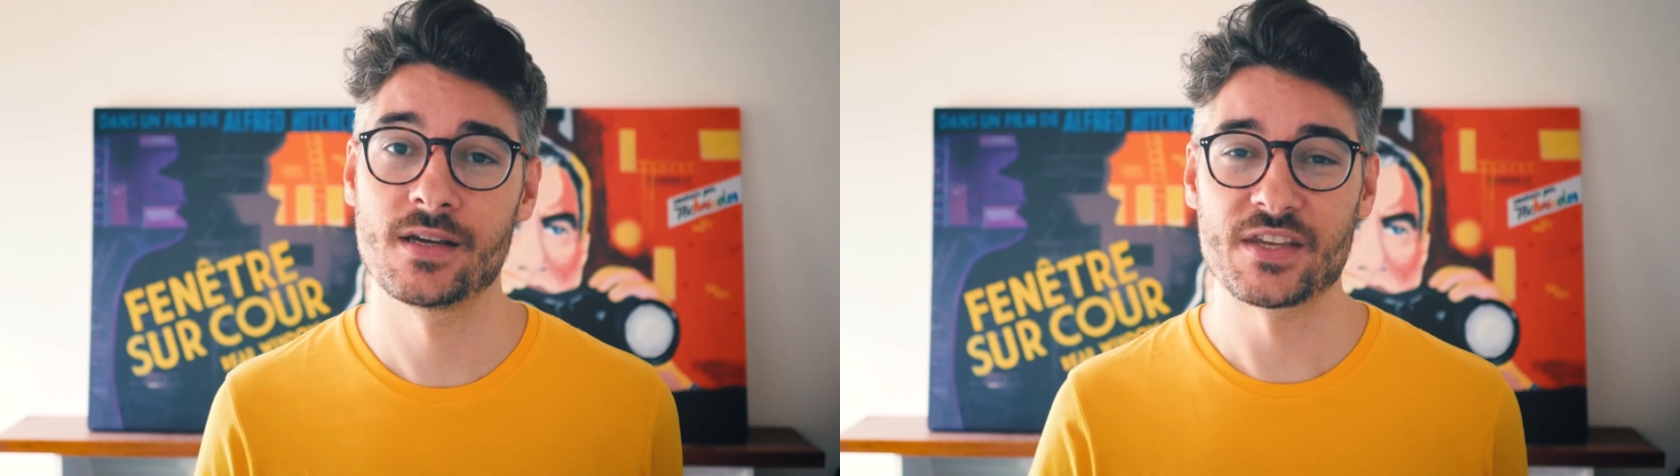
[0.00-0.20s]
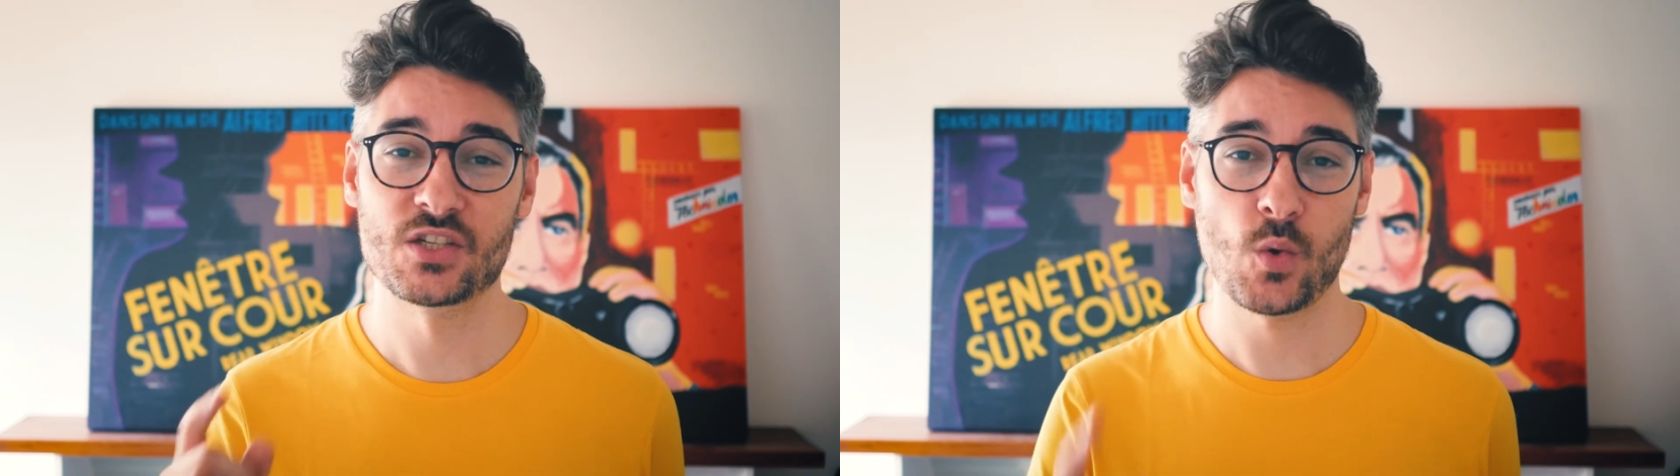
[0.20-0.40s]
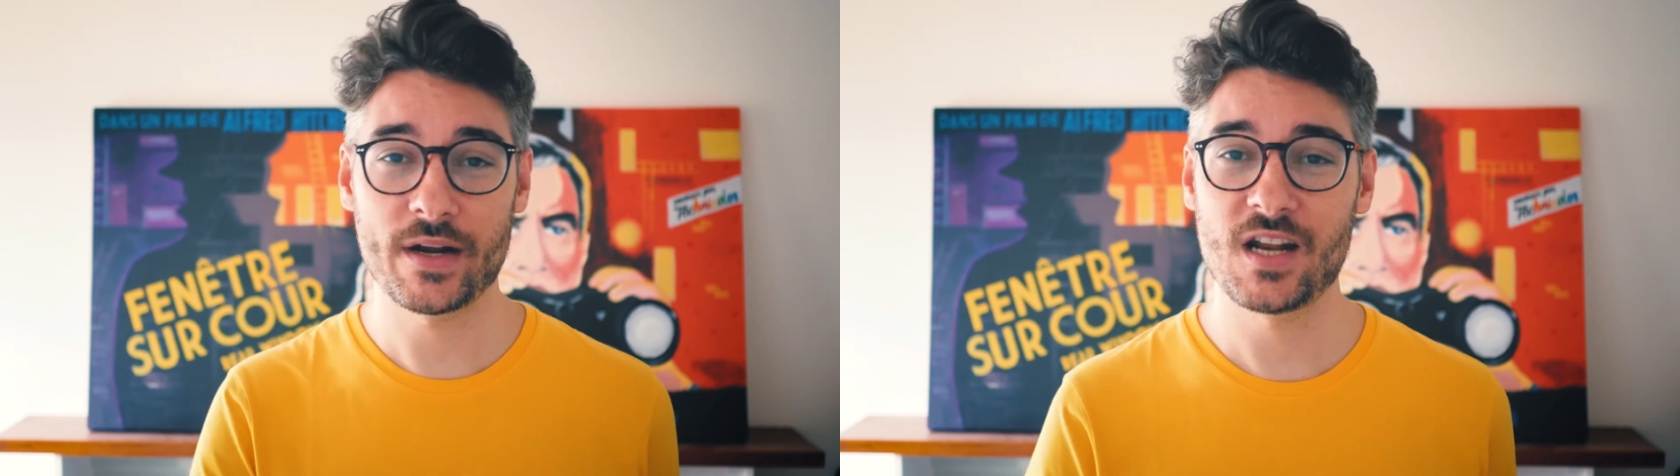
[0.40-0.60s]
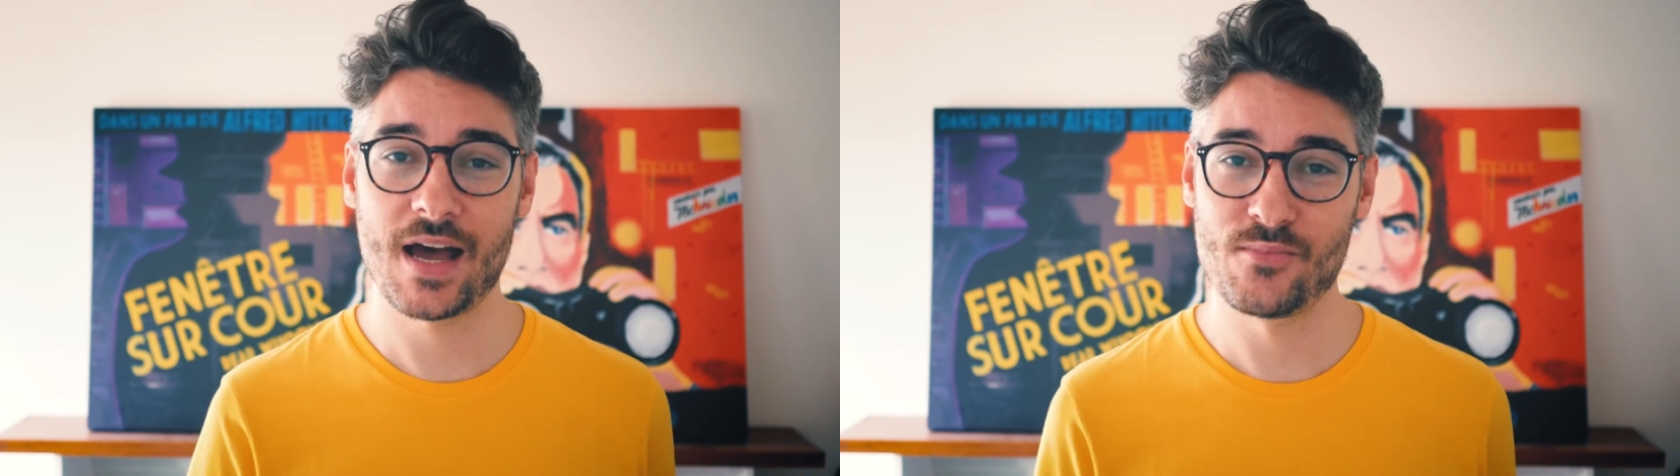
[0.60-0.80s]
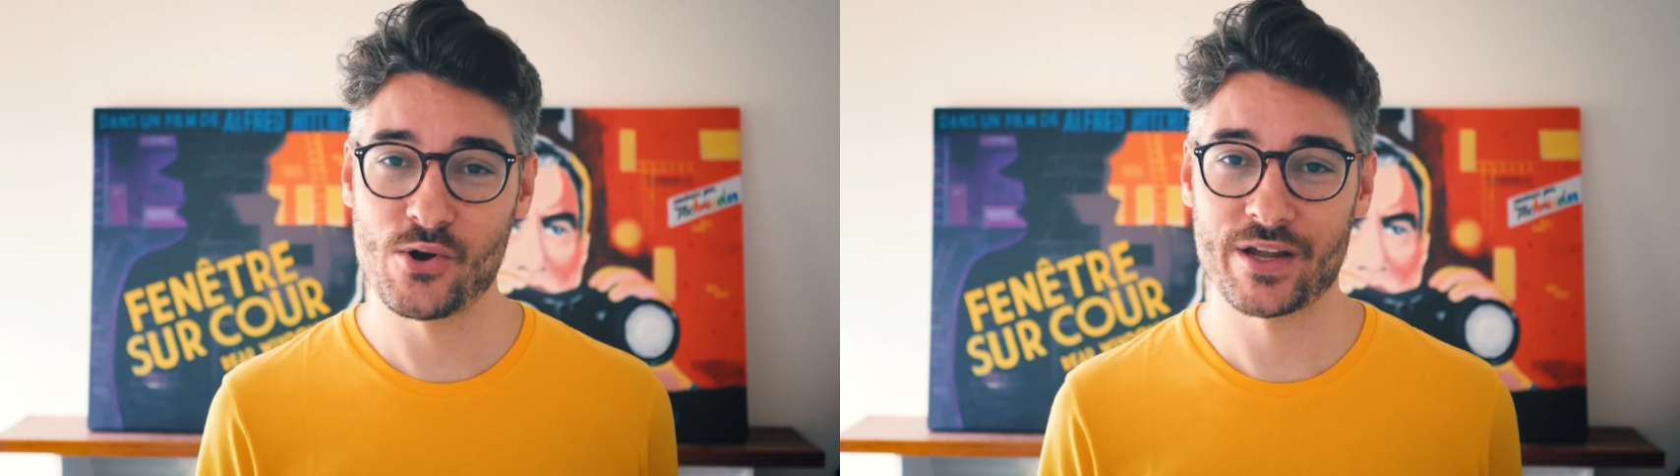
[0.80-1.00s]
There's
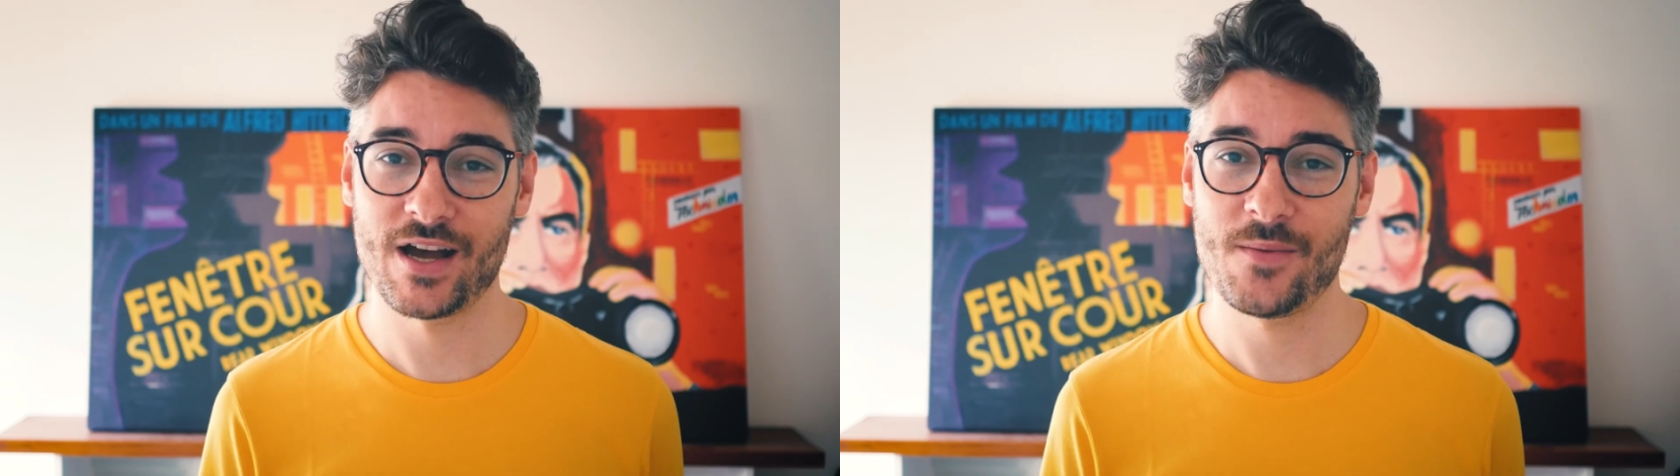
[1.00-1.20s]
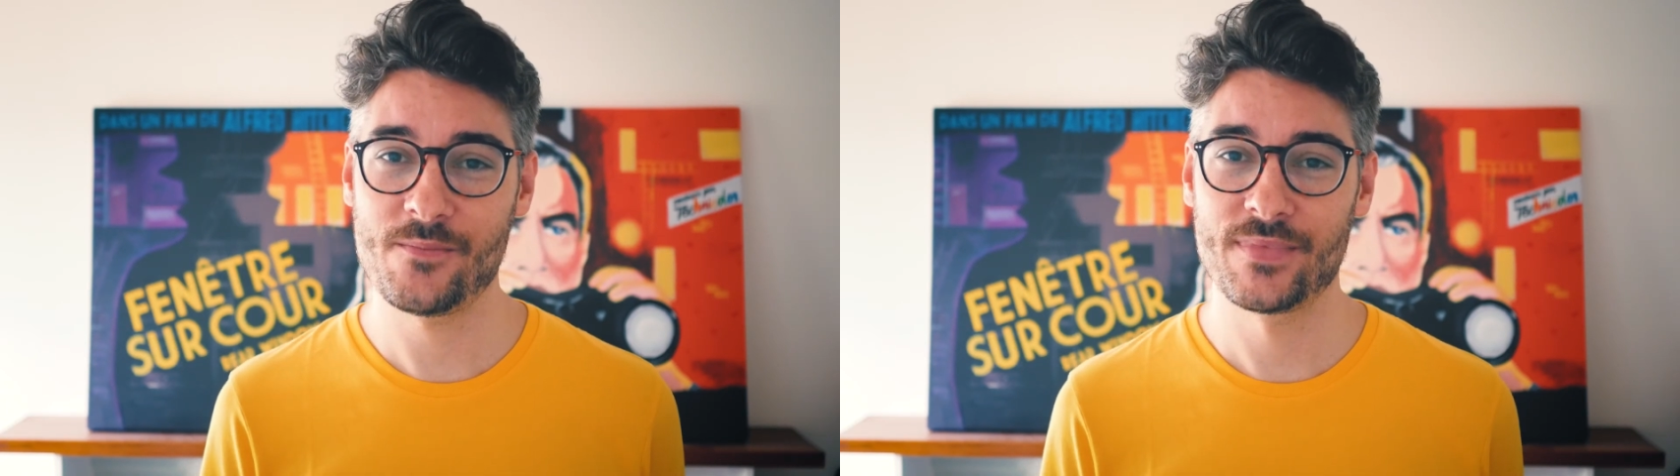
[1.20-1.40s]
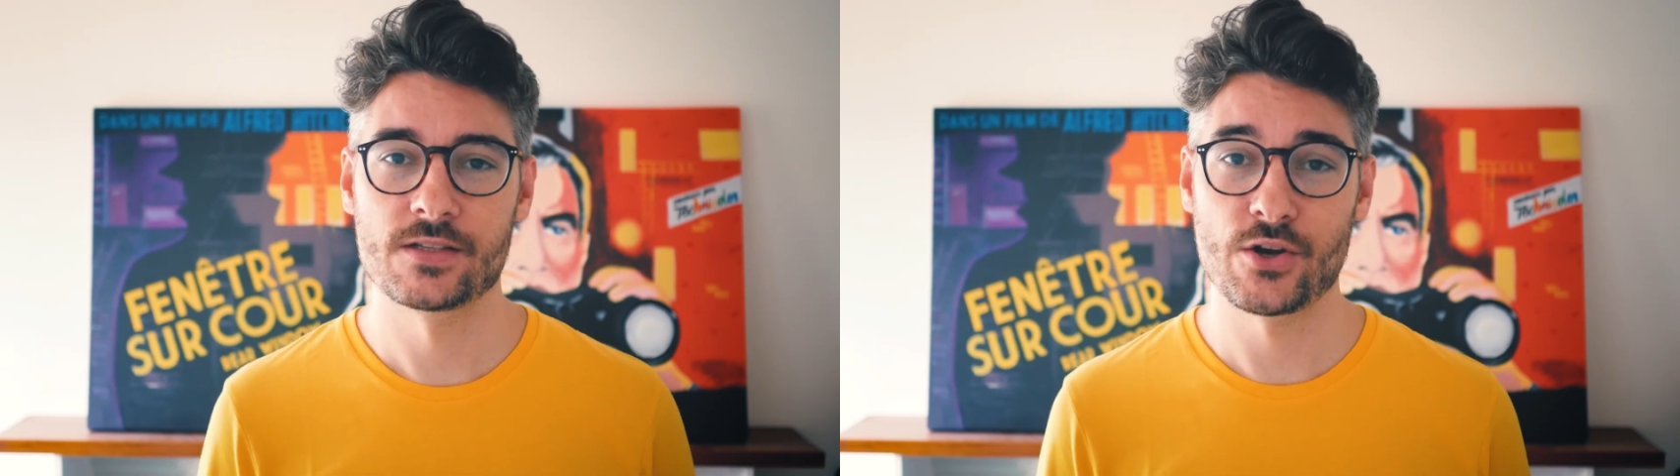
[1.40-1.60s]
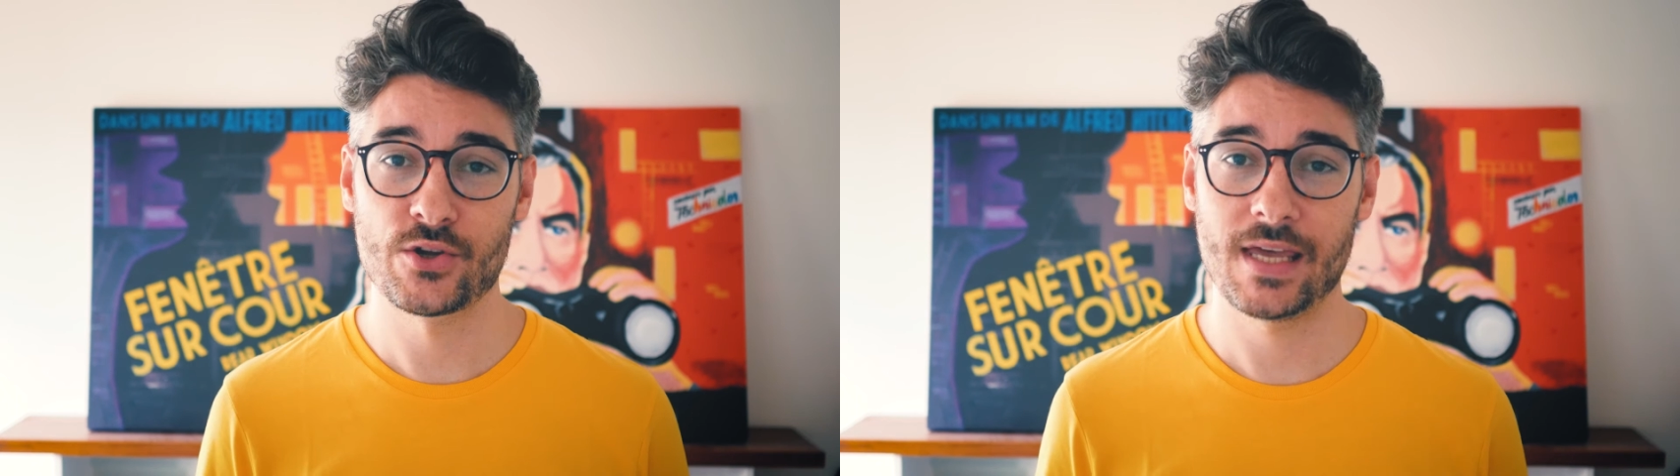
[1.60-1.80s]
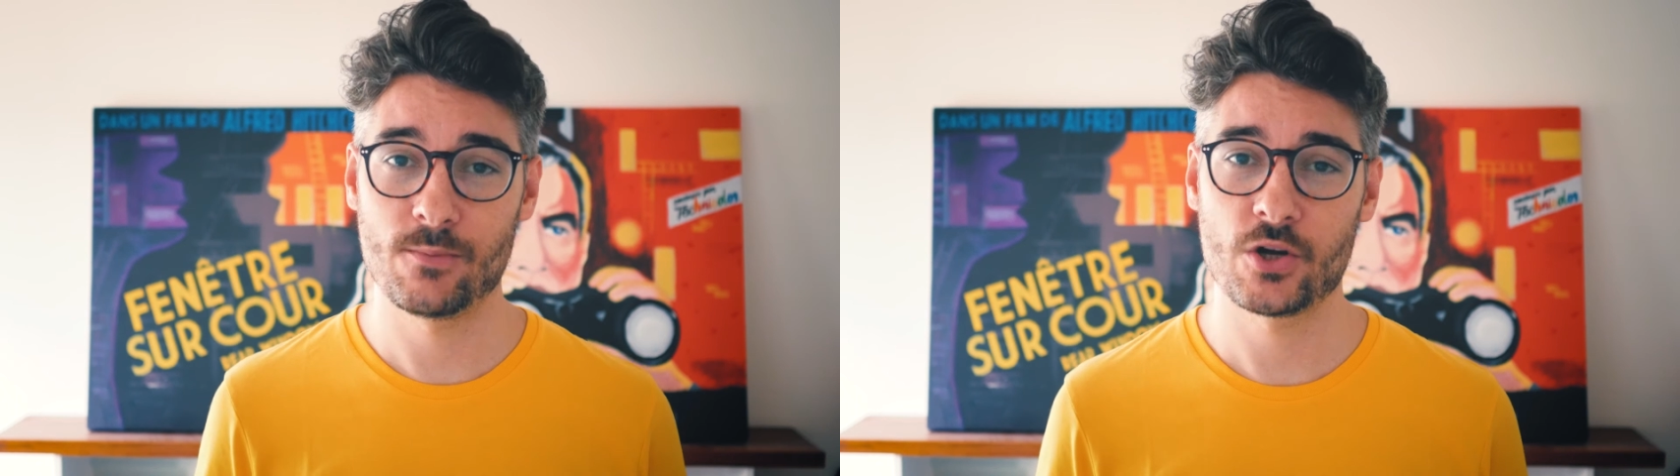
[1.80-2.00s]
29 more to come, so
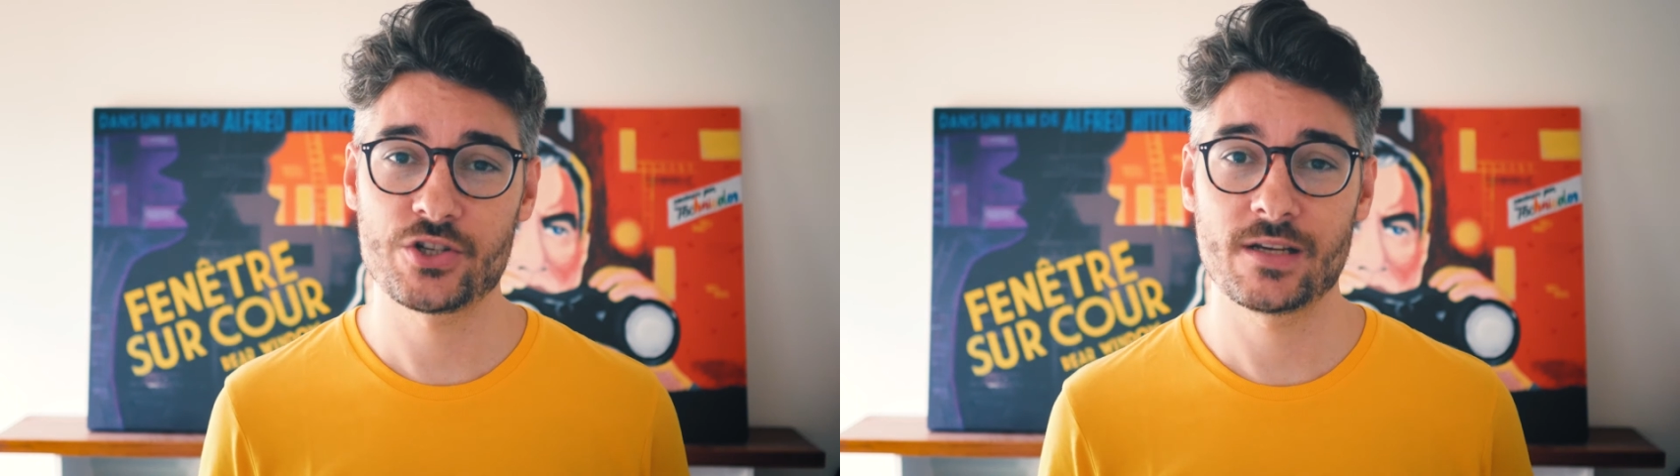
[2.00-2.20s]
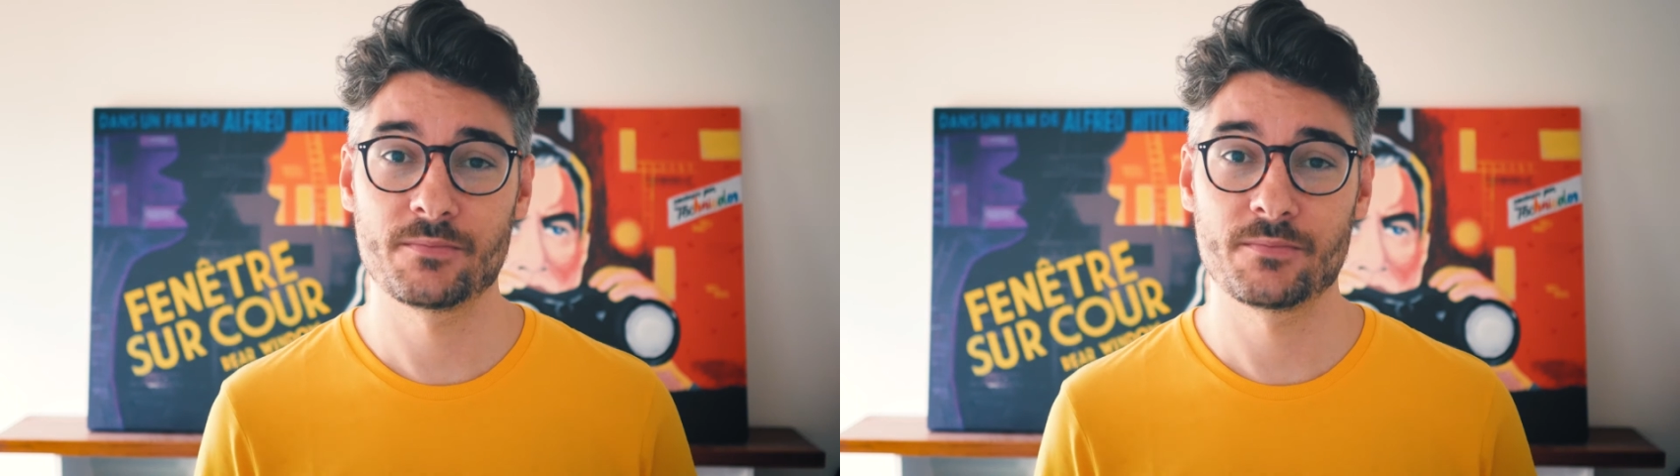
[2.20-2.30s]
keep watching.